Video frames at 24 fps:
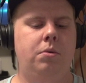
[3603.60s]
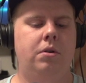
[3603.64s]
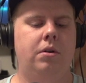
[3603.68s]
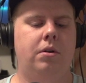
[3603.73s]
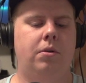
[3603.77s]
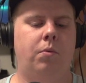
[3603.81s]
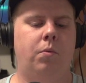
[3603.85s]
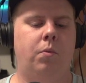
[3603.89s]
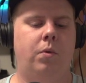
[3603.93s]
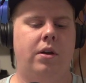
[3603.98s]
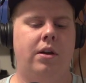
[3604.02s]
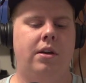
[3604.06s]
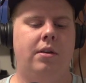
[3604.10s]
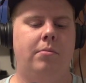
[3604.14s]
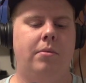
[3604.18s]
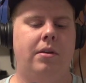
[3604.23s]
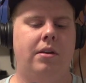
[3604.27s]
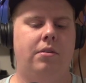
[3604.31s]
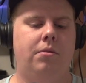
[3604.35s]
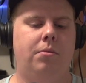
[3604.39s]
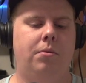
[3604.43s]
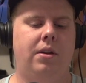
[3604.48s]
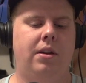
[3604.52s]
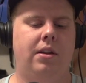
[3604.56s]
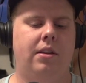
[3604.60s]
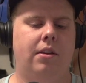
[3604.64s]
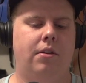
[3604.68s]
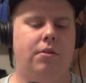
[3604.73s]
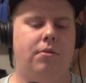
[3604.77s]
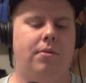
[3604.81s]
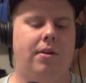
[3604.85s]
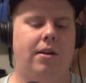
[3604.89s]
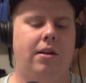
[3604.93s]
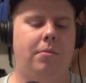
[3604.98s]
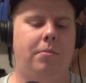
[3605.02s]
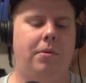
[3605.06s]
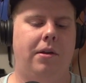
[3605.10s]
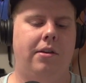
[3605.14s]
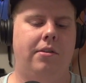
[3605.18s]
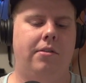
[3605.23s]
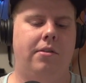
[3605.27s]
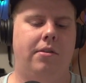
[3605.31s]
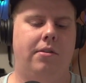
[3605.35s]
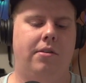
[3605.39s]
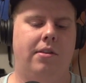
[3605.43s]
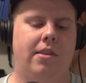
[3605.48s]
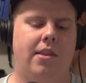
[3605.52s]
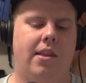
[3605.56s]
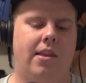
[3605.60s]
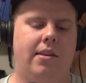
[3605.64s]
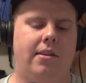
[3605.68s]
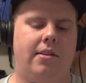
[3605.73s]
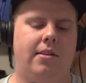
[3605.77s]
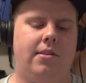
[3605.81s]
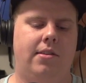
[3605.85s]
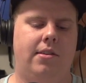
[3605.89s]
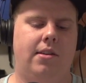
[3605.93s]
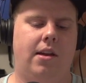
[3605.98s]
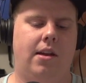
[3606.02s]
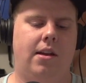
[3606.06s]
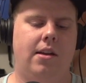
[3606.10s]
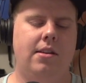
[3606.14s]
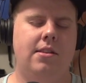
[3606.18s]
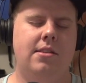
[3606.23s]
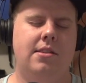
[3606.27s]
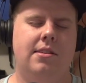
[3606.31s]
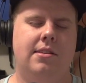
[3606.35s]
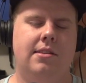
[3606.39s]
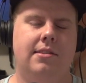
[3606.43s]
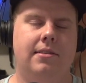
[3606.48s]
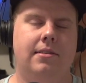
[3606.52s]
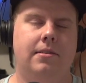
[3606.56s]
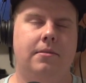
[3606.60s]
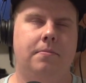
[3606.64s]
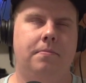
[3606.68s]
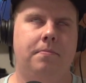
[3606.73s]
would win between the Trailblazers and the Suns?